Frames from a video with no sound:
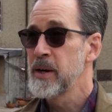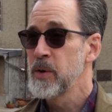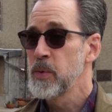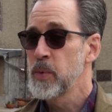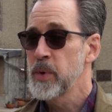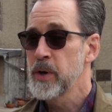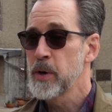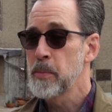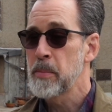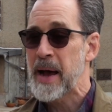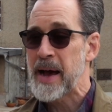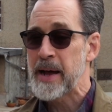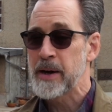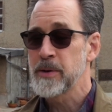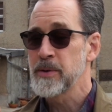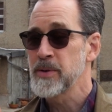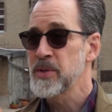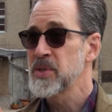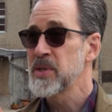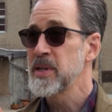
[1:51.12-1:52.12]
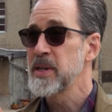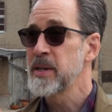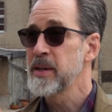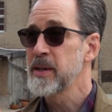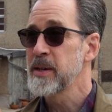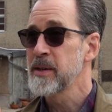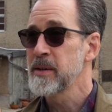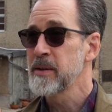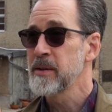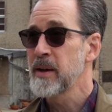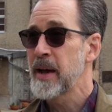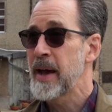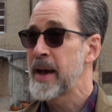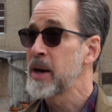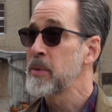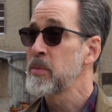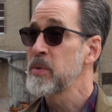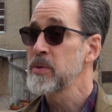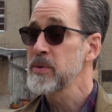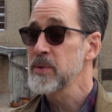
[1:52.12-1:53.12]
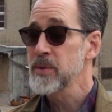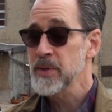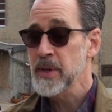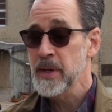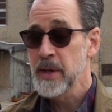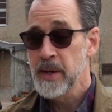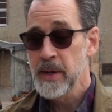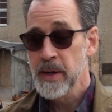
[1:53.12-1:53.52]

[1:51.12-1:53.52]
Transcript: We are pattern-seeking animals,